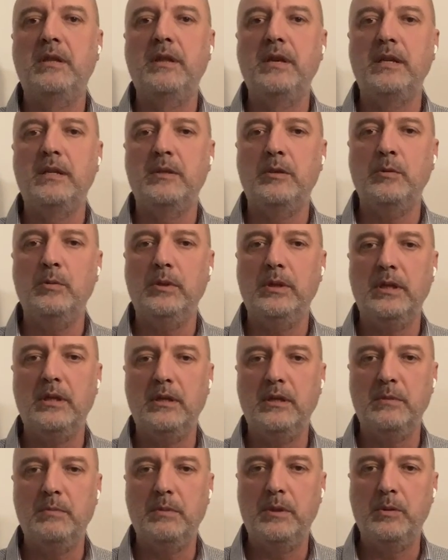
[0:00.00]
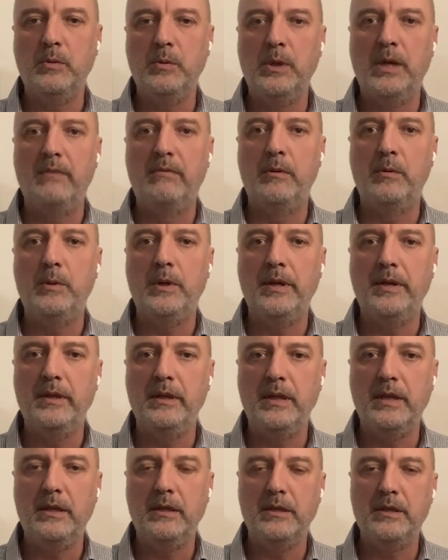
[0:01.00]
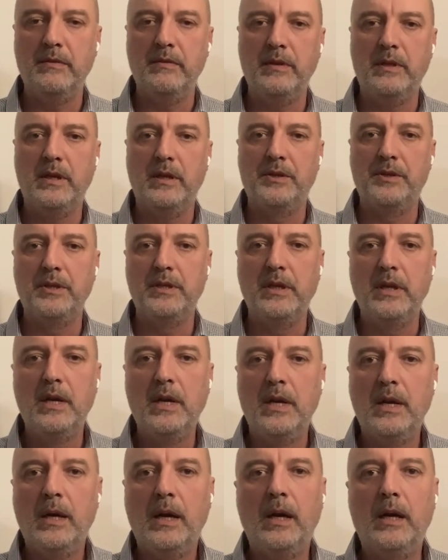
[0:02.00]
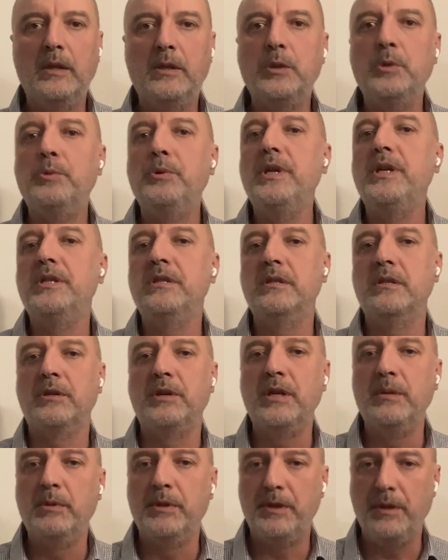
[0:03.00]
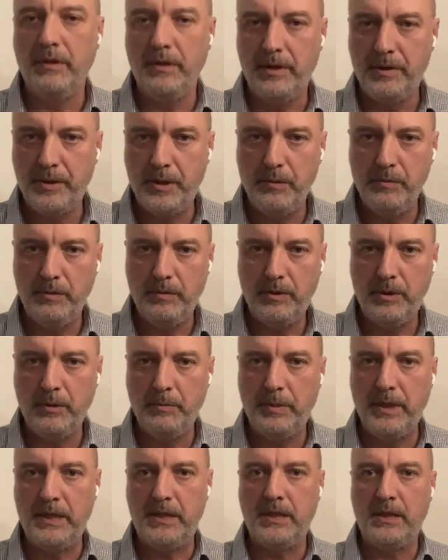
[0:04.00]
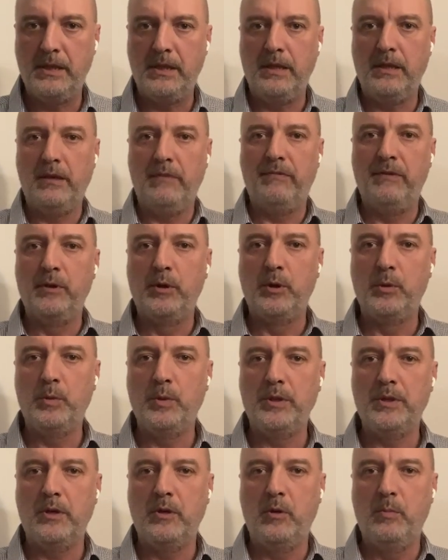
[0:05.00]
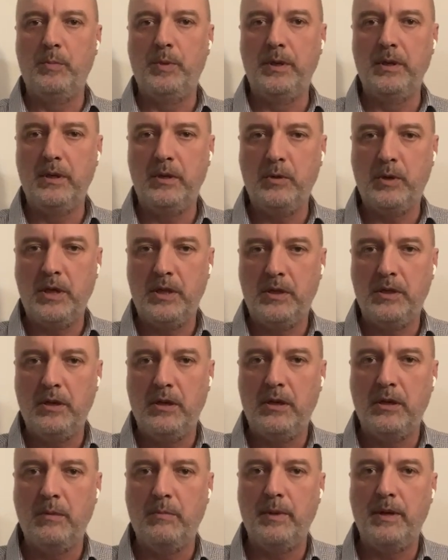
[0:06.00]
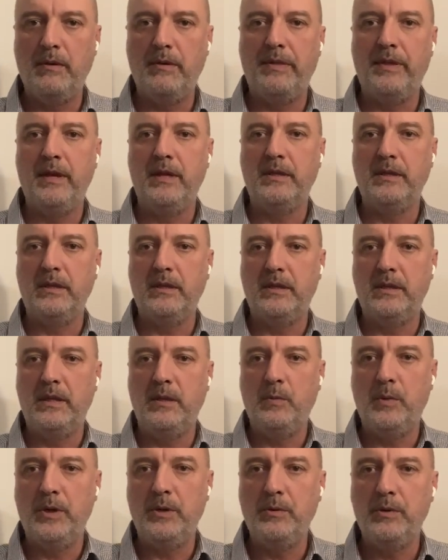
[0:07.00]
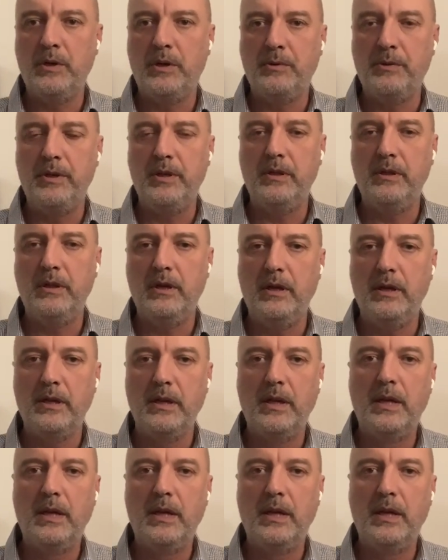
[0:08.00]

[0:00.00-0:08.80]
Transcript: these two leaders, but whoever were the leaders of the countries, to reach an agreement on their own. So basically, the floor was open. You can talk about things and see where you agree or not.